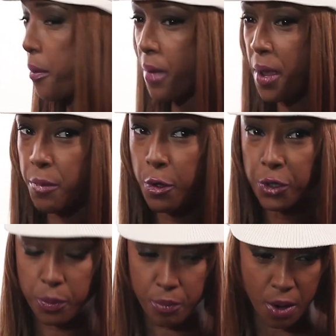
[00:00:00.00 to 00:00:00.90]
My
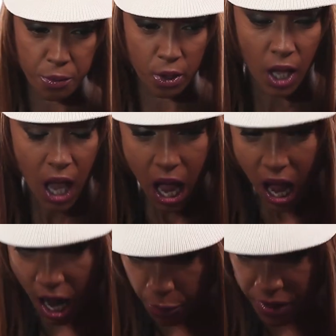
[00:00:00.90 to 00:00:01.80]
most memorable,
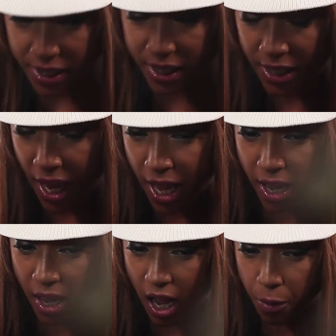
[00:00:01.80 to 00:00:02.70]
I would
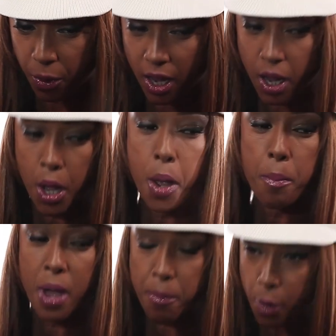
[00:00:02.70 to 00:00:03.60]
say,
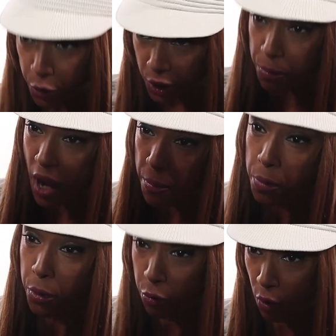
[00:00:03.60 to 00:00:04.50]
my most
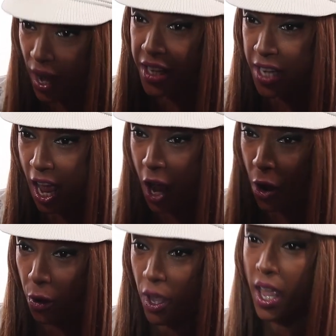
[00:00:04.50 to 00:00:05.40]
memorable right
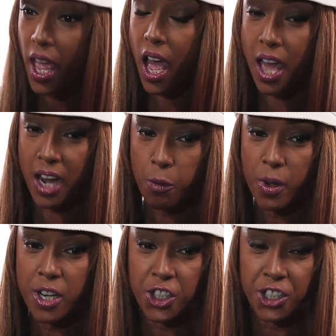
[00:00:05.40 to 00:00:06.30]
now, and I
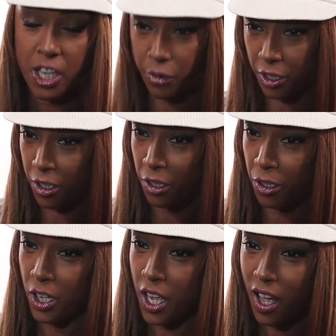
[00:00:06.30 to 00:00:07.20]
want to just give a
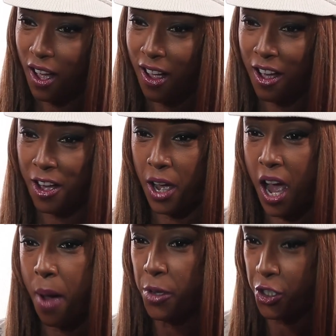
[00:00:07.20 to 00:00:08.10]
little
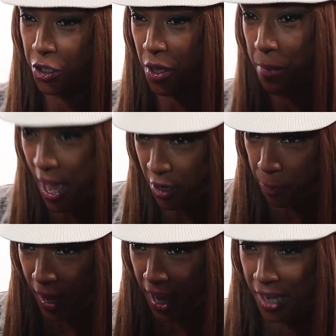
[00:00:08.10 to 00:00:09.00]
homage to the man
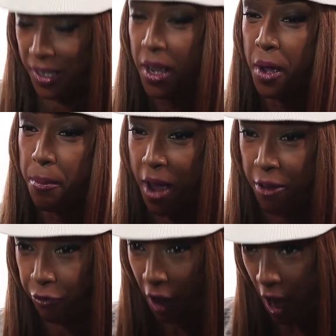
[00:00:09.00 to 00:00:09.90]
who paid
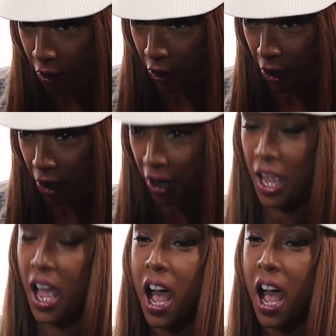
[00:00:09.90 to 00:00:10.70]
my father.